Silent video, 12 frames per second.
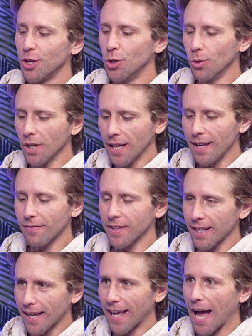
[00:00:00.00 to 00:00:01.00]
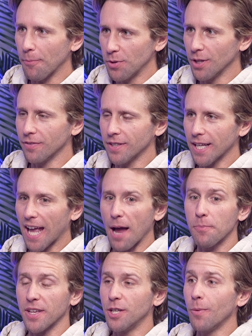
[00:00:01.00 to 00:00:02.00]
you live in the gap, you live in the
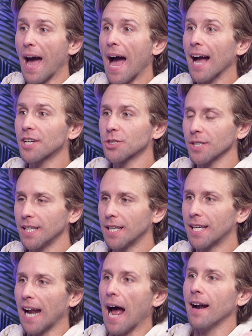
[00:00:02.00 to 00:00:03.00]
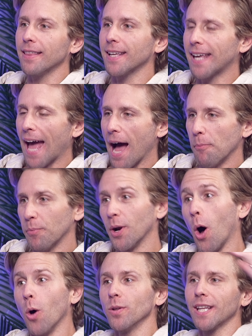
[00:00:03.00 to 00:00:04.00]
gap, then you actually get out of the gap, but
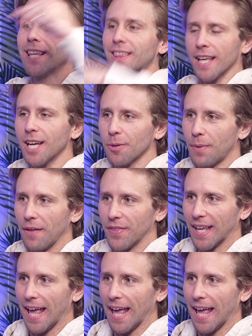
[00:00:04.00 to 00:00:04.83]
only think about the